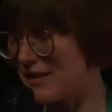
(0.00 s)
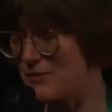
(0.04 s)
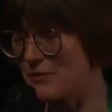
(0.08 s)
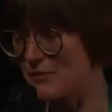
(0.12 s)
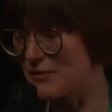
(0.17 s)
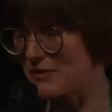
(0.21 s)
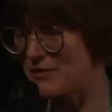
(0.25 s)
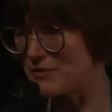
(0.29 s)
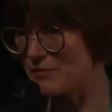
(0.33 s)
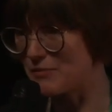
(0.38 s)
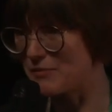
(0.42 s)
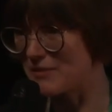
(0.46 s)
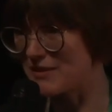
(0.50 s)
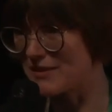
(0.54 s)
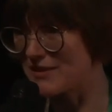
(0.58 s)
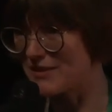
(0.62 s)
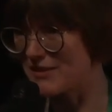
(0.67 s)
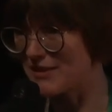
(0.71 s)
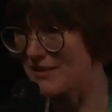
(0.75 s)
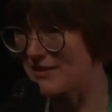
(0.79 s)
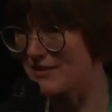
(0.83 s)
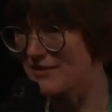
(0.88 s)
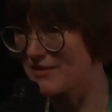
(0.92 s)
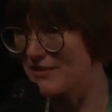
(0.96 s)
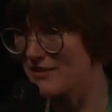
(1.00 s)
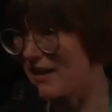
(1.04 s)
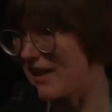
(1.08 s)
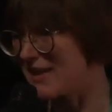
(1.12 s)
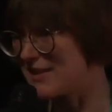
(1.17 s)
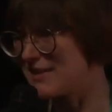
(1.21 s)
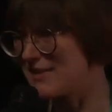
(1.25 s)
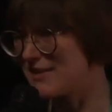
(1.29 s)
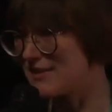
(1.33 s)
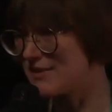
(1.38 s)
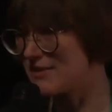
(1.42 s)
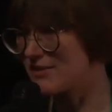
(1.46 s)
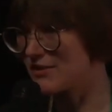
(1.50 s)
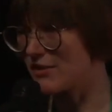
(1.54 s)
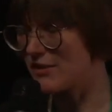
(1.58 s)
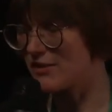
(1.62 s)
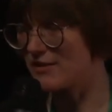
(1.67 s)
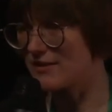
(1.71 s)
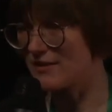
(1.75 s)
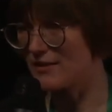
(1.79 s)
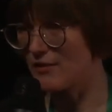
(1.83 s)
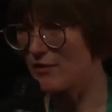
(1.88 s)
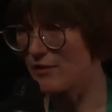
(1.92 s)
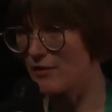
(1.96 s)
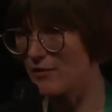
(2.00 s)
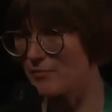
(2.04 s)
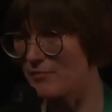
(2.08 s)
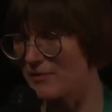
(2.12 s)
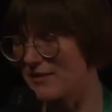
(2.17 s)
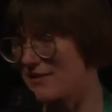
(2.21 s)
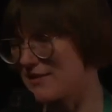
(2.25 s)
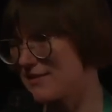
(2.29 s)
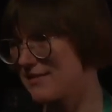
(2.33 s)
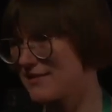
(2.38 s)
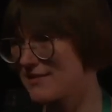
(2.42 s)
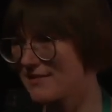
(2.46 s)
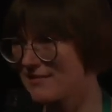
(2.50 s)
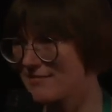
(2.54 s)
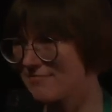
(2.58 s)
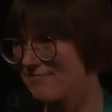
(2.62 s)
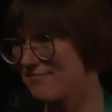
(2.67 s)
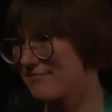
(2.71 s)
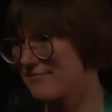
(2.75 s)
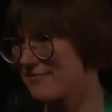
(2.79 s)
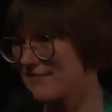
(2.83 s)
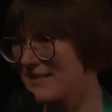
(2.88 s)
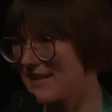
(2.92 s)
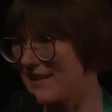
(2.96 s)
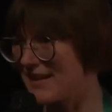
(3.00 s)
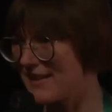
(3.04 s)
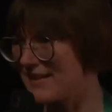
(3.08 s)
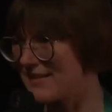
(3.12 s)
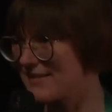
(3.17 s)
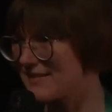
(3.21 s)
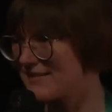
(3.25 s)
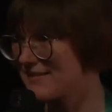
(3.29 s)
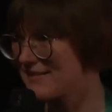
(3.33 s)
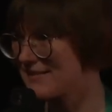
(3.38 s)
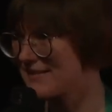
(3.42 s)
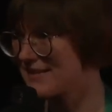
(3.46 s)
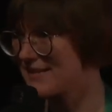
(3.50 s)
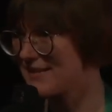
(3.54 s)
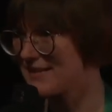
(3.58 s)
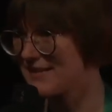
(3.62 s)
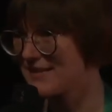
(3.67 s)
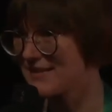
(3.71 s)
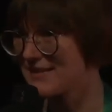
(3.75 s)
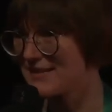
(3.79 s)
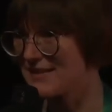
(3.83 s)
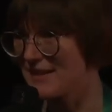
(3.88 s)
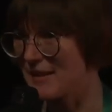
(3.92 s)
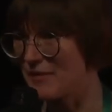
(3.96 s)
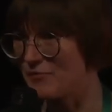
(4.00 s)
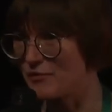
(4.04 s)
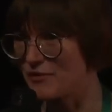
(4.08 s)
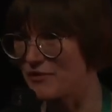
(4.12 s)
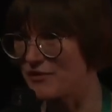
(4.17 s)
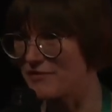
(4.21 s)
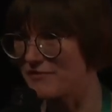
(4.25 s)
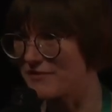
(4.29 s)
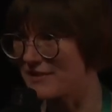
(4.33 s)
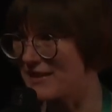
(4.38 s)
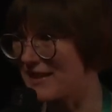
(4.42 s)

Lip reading: don't want to be a judge. I did study law, but yeah, I'm more of an